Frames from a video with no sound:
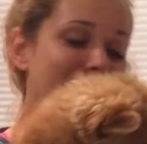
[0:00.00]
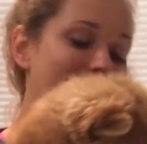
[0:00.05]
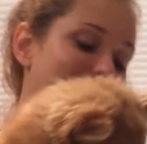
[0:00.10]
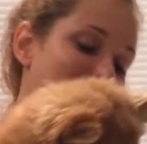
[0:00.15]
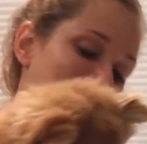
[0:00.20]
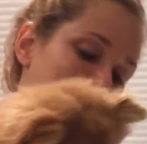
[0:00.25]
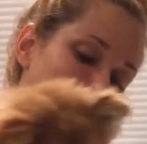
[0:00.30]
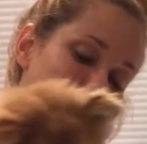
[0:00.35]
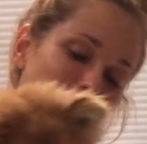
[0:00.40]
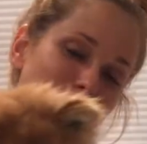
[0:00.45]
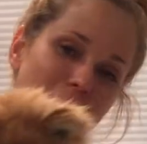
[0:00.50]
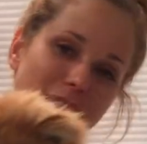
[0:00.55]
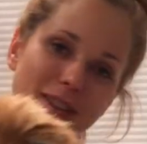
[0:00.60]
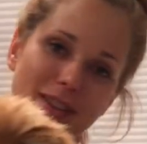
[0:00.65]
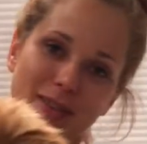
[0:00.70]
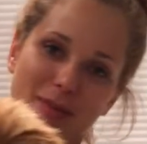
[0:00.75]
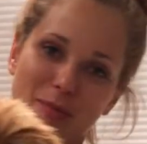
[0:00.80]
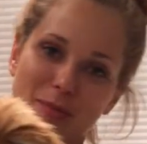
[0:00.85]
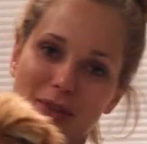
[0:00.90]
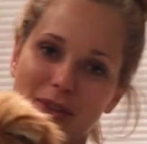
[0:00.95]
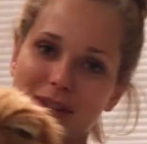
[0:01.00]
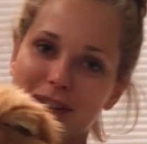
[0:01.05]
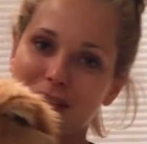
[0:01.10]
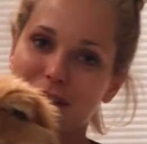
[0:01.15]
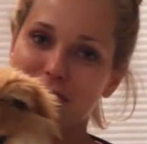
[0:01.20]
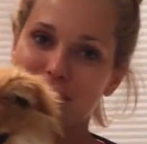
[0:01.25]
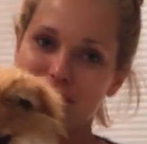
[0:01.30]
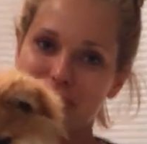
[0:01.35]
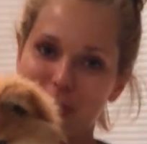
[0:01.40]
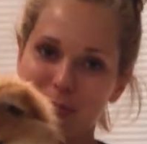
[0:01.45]
And no, that doesn't mean
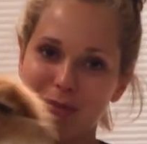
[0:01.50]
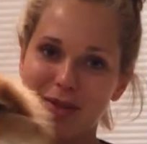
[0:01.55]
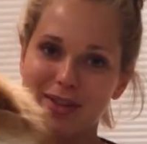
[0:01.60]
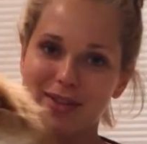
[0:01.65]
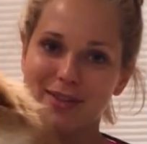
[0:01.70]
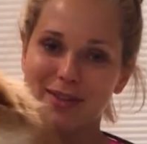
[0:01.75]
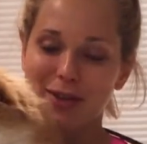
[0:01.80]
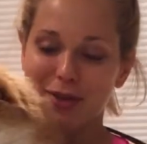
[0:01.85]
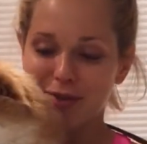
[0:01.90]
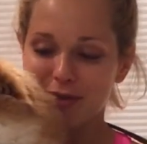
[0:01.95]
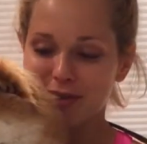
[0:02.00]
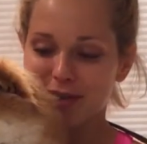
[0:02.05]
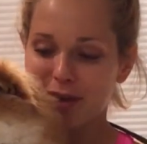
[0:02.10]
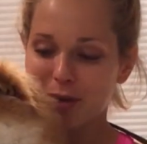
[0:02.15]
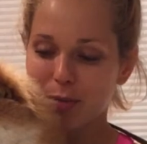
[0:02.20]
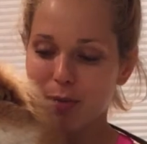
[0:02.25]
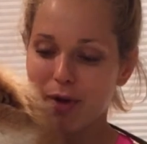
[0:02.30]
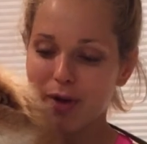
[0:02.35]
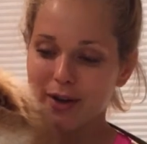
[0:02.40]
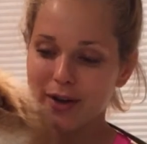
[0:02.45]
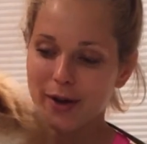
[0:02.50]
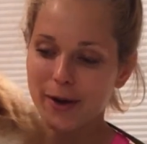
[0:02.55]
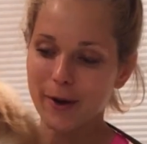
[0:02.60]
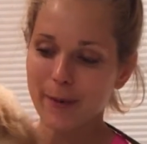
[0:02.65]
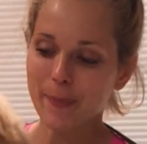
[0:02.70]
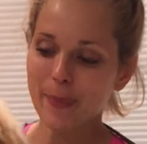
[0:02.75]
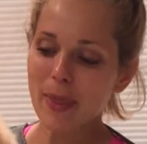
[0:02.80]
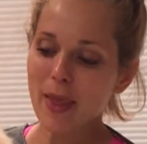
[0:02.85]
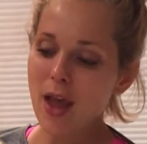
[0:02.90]
Neil, that means little Cinnabon here.